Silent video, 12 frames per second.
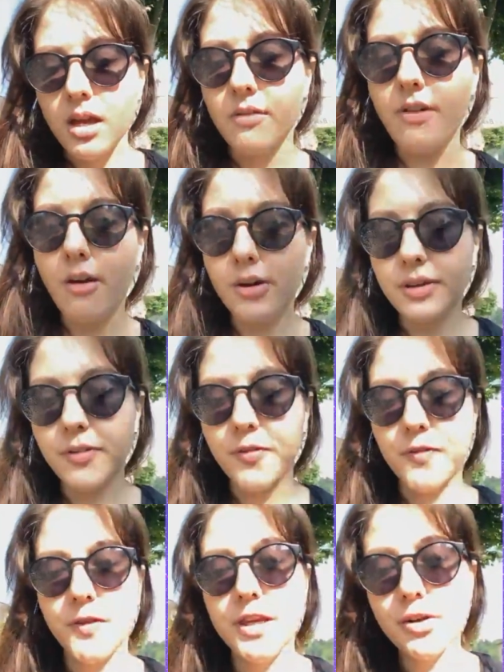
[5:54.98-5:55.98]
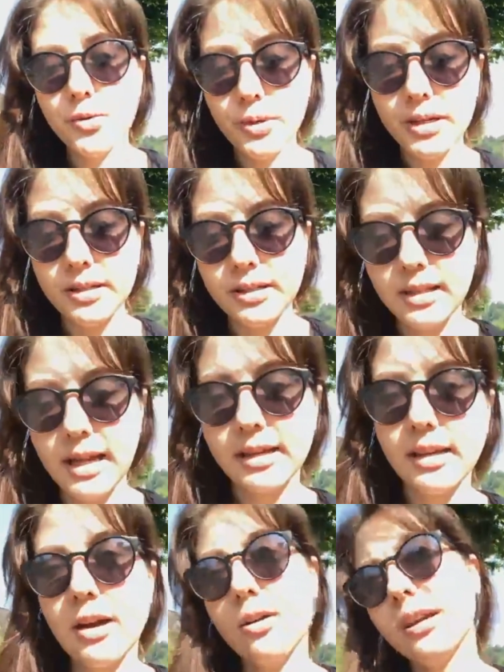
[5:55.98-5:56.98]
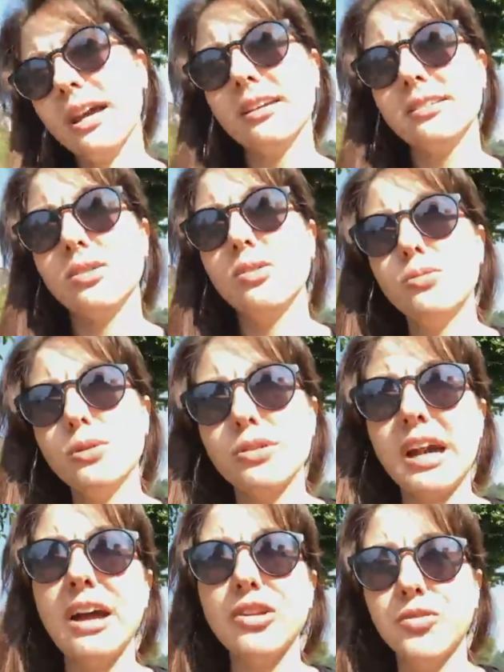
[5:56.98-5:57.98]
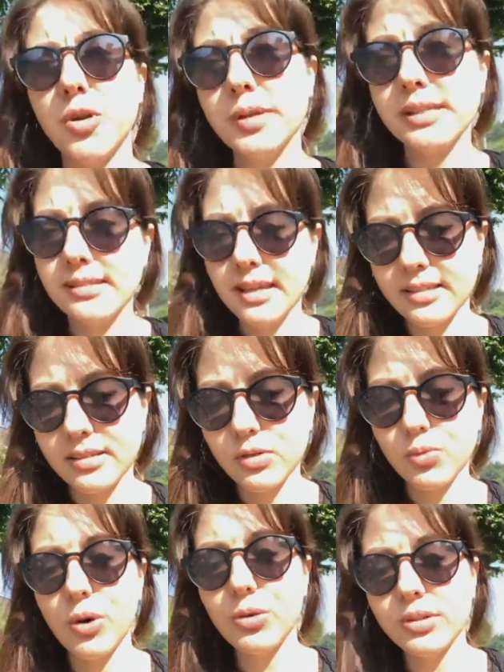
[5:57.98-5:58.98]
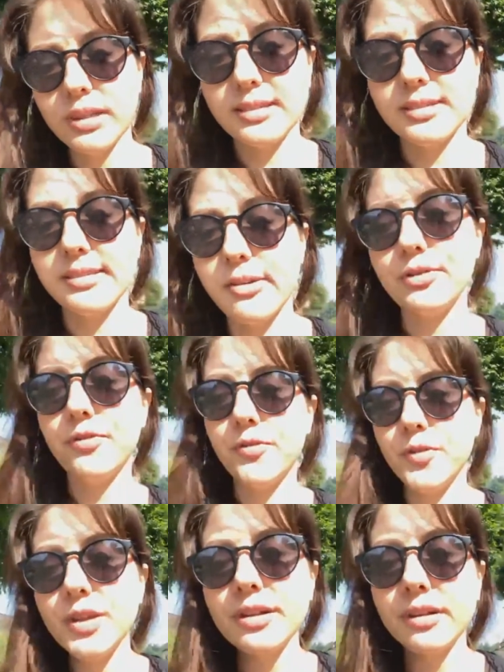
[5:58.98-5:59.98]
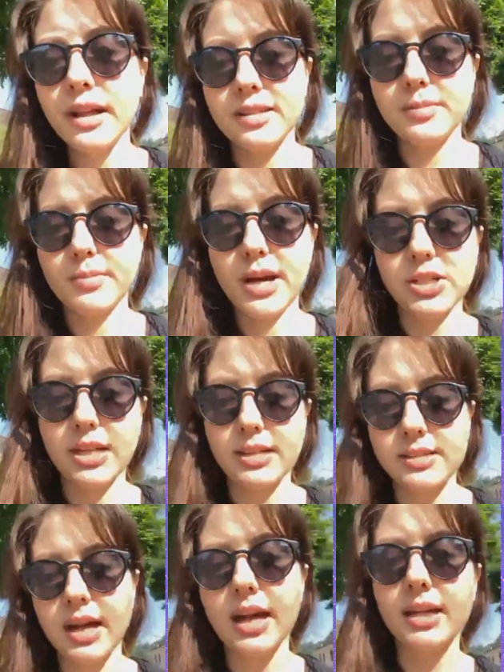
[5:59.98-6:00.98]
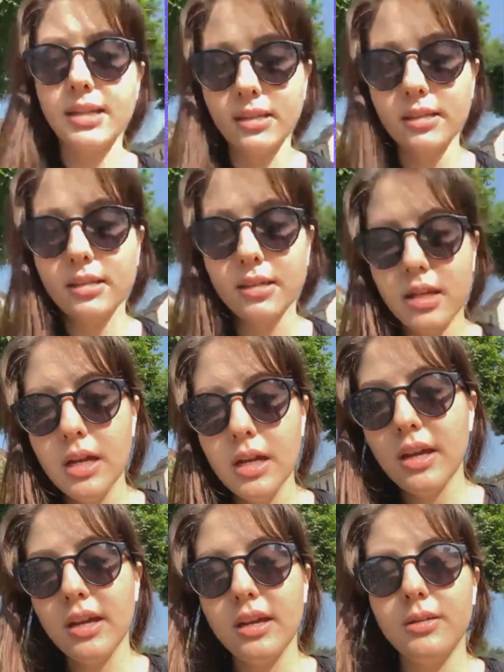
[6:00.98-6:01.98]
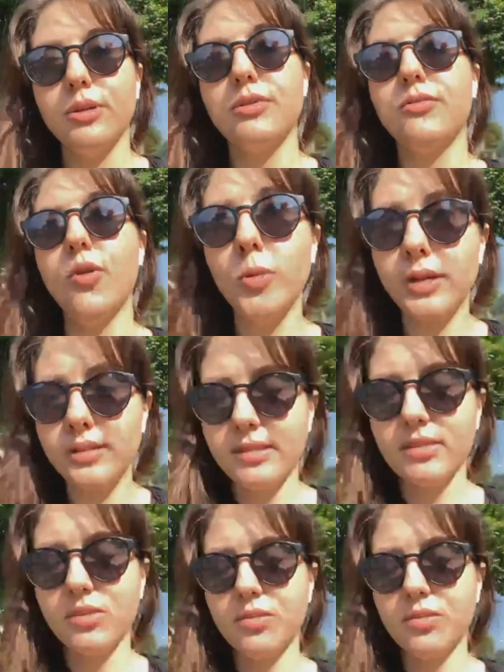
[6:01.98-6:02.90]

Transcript: very fear-ridden. Like, okay, so with counterphobic 6, you won't necessarily feel as much anxiety. With phobic 6, you